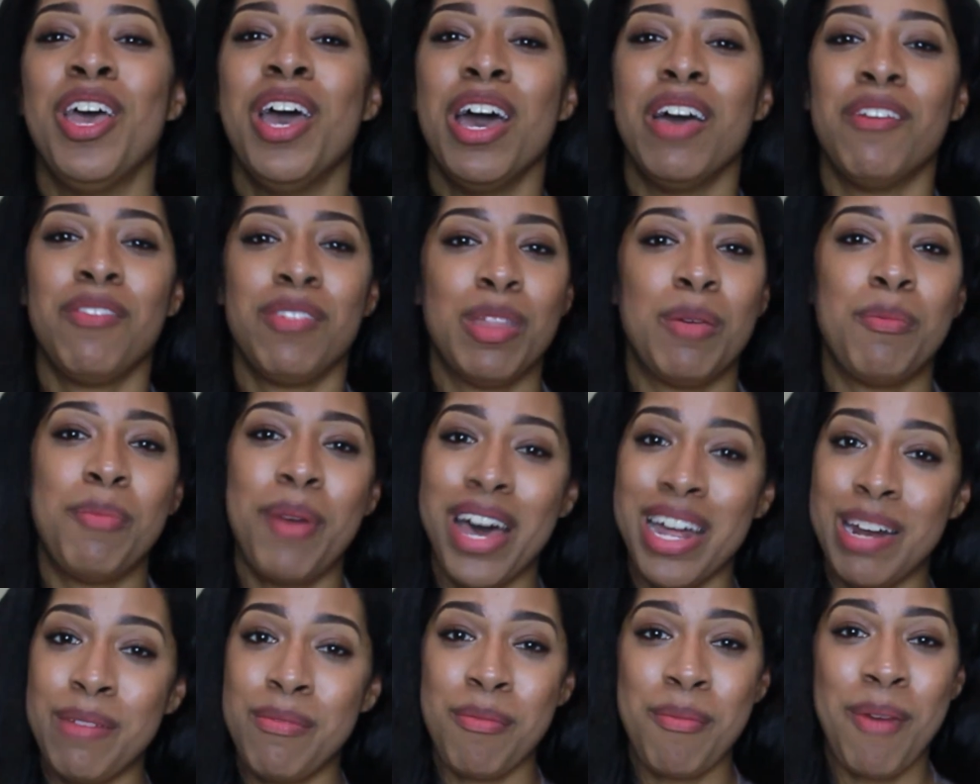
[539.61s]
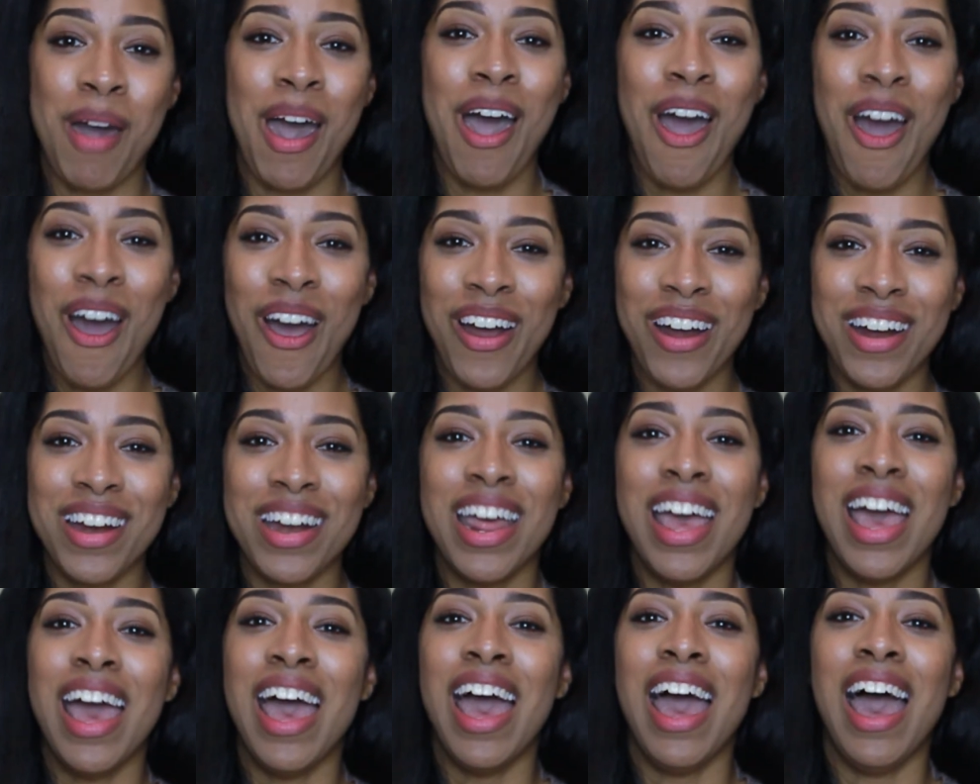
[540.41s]
from the bottom of my
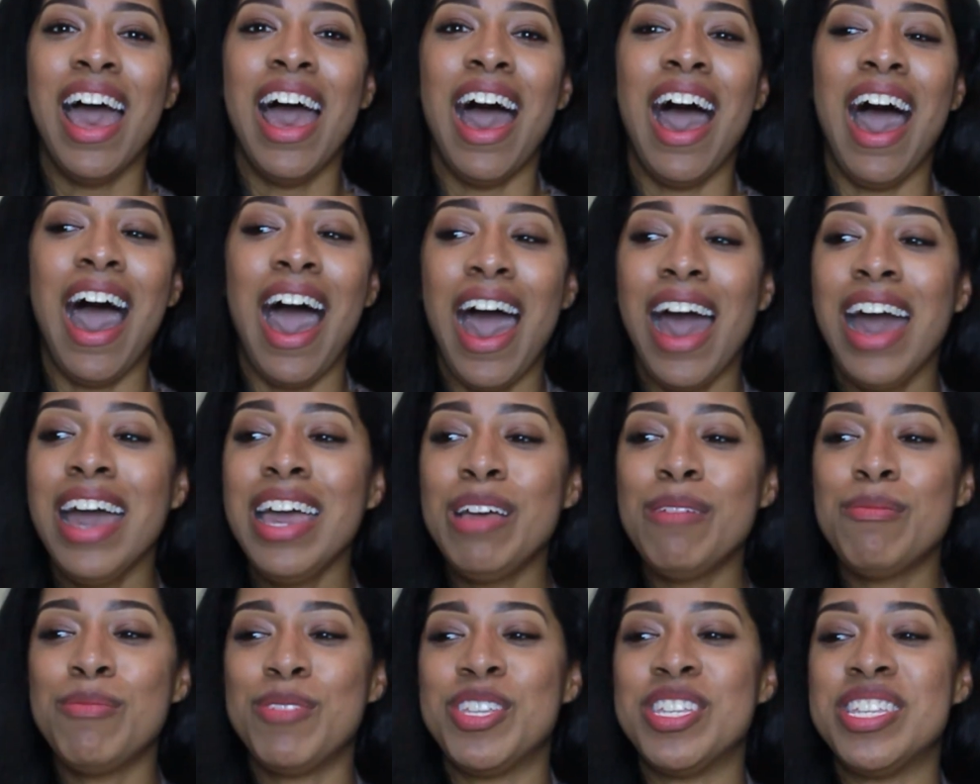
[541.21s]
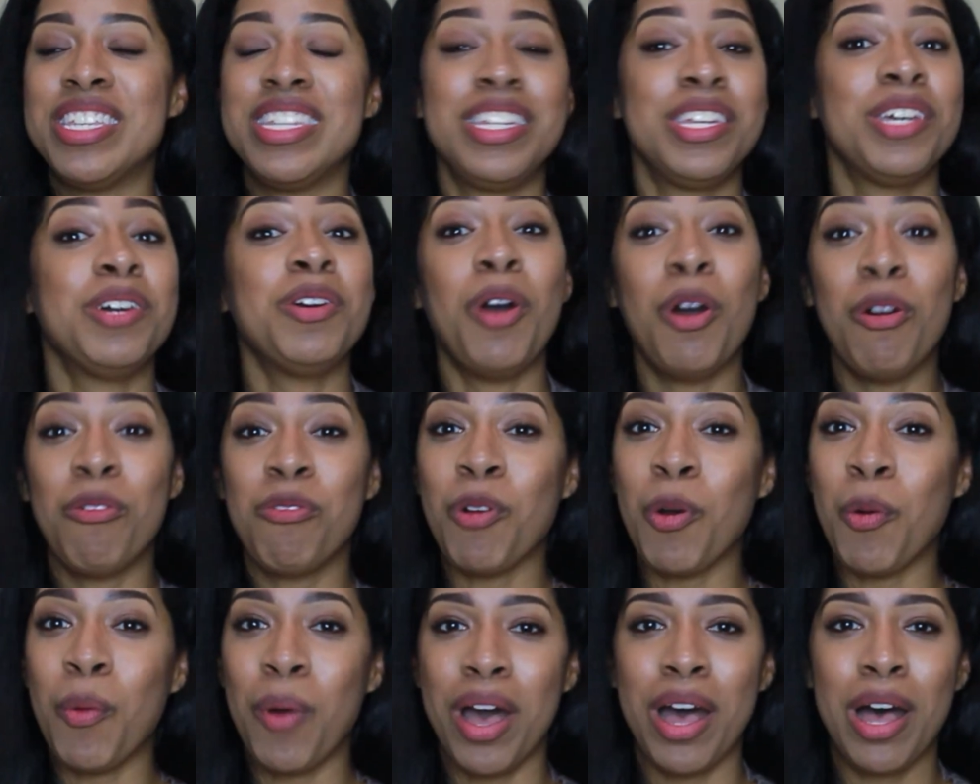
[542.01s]
heart. I am just still
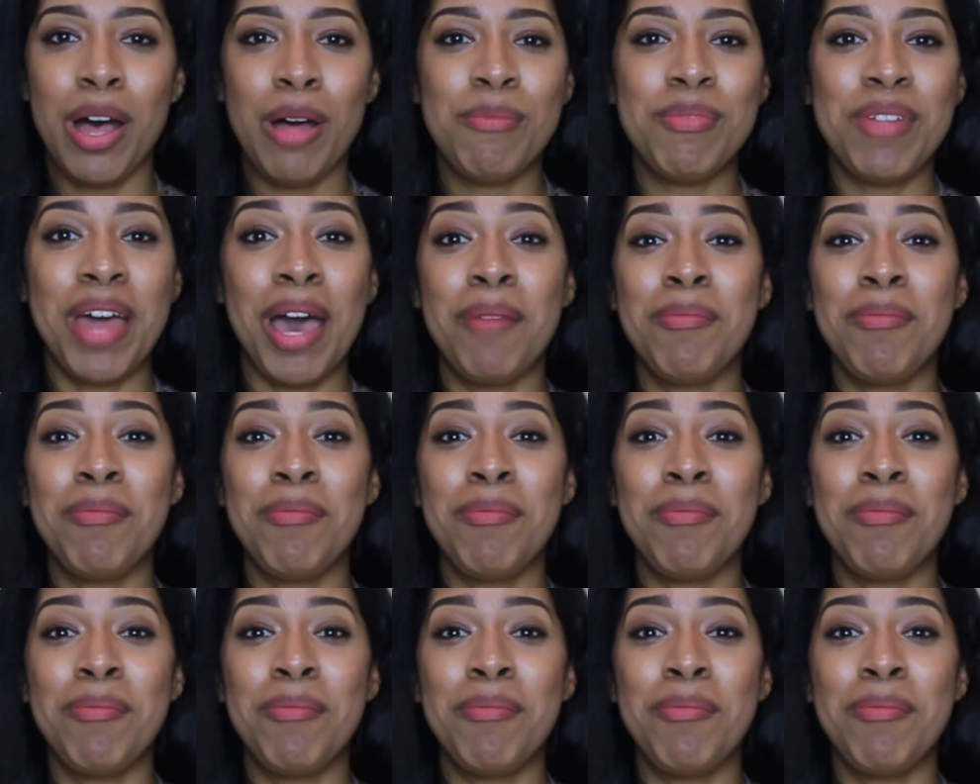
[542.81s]
overwhelmed.